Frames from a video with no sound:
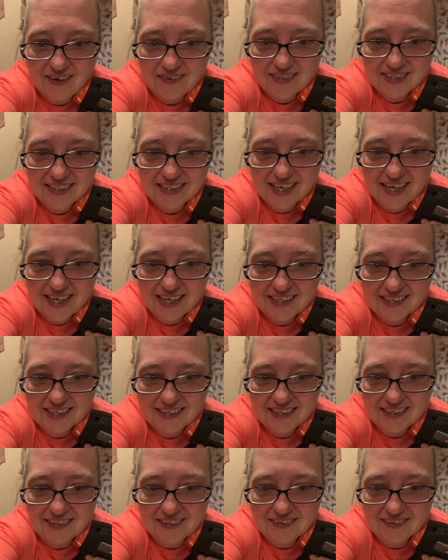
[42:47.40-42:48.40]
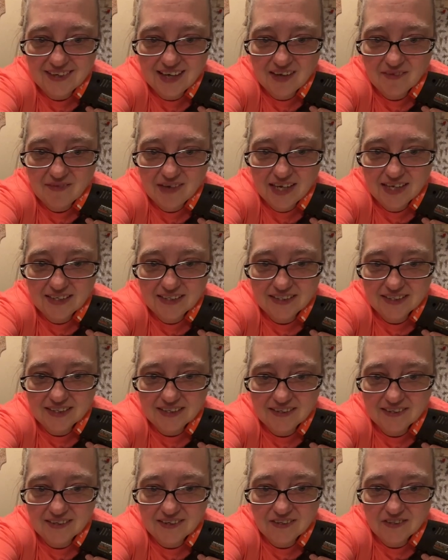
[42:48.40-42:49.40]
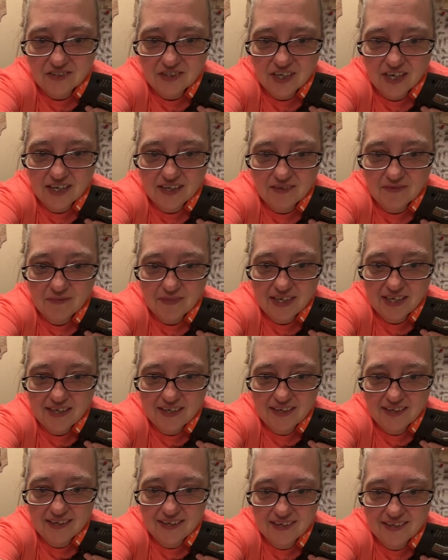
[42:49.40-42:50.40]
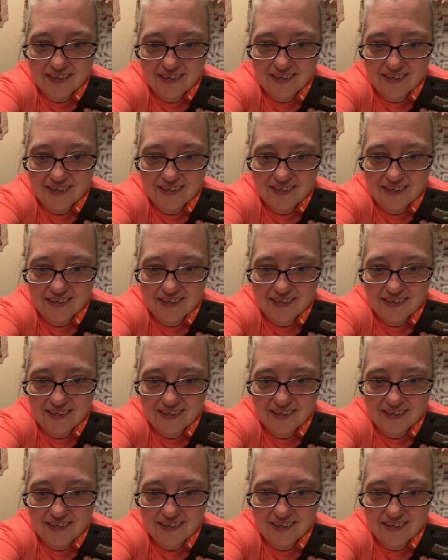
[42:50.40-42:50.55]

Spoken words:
I was saying the little guy Madison crocheted me.